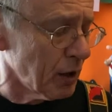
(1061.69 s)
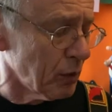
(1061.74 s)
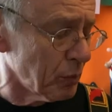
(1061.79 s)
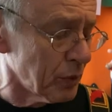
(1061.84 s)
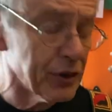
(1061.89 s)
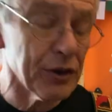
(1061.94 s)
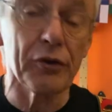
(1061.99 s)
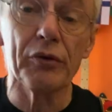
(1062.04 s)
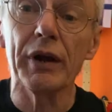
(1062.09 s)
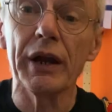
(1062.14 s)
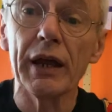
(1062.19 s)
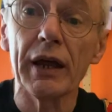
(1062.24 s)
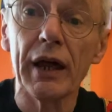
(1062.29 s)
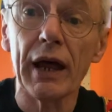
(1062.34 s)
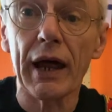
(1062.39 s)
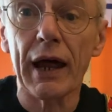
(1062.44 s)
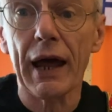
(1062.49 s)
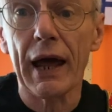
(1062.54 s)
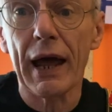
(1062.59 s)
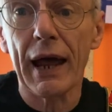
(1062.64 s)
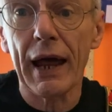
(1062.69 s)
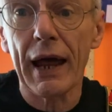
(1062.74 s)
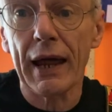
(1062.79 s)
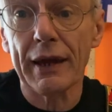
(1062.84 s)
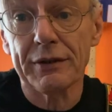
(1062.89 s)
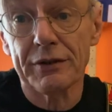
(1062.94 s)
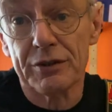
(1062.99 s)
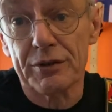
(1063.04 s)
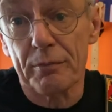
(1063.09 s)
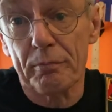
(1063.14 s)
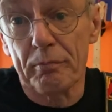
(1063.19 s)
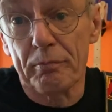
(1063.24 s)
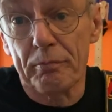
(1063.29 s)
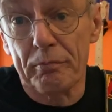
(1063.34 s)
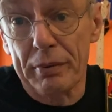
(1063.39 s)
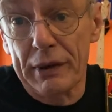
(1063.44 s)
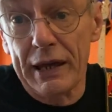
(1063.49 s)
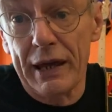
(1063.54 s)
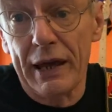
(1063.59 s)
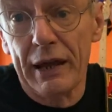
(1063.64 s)
with your ear and
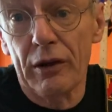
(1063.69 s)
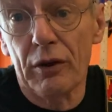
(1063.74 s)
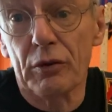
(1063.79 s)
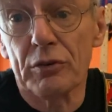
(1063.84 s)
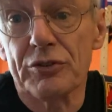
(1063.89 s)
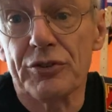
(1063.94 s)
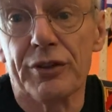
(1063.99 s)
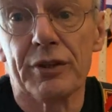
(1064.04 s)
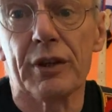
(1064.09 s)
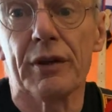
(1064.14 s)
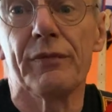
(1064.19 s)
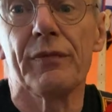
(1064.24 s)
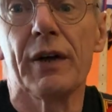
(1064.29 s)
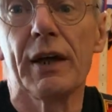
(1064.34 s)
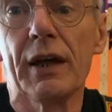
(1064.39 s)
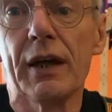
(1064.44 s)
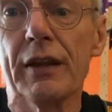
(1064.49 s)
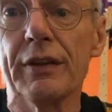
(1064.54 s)
play along to them,